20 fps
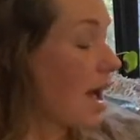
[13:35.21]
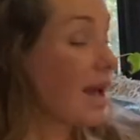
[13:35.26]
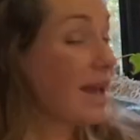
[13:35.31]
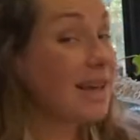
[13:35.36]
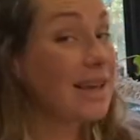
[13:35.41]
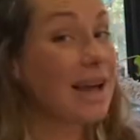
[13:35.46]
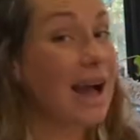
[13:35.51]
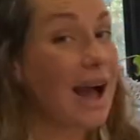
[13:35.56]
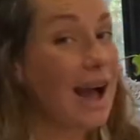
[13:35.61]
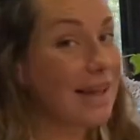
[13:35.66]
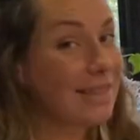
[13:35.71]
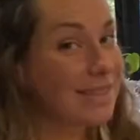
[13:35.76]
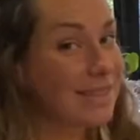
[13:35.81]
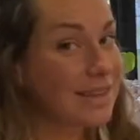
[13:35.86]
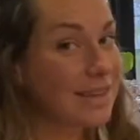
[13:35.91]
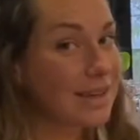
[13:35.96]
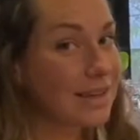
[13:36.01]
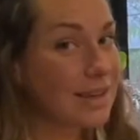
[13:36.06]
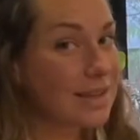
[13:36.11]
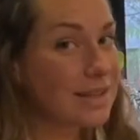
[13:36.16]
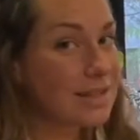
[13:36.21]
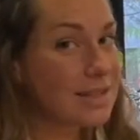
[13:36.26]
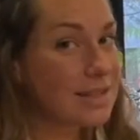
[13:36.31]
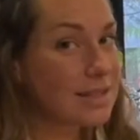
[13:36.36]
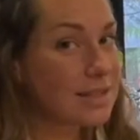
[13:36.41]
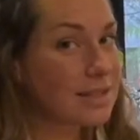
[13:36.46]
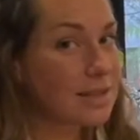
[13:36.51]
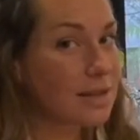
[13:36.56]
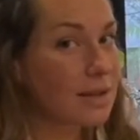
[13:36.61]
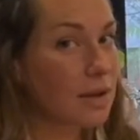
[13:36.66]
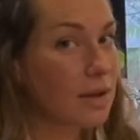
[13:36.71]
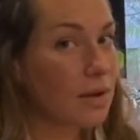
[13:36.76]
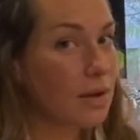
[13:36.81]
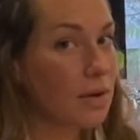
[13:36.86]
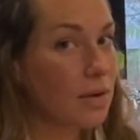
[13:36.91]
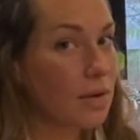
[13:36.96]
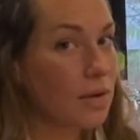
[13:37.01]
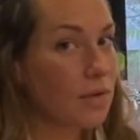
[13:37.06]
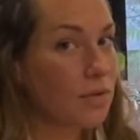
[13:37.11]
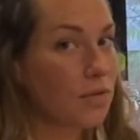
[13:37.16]
got this
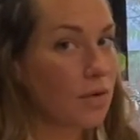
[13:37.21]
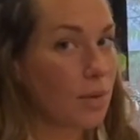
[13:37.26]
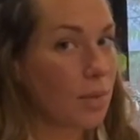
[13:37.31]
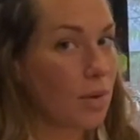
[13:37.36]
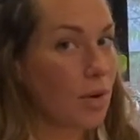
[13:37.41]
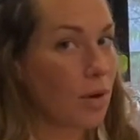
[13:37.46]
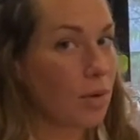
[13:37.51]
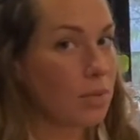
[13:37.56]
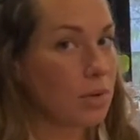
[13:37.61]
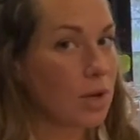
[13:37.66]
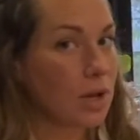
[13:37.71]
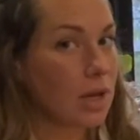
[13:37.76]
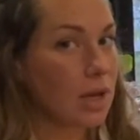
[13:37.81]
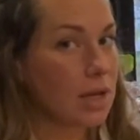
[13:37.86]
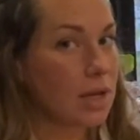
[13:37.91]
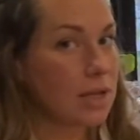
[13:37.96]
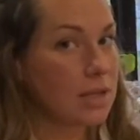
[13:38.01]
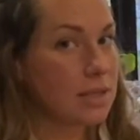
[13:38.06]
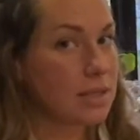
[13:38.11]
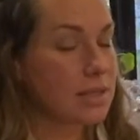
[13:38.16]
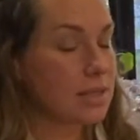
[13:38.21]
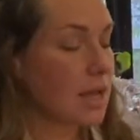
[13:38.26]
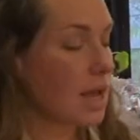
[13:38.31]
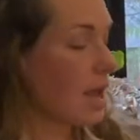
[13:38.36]
from HomeGoods,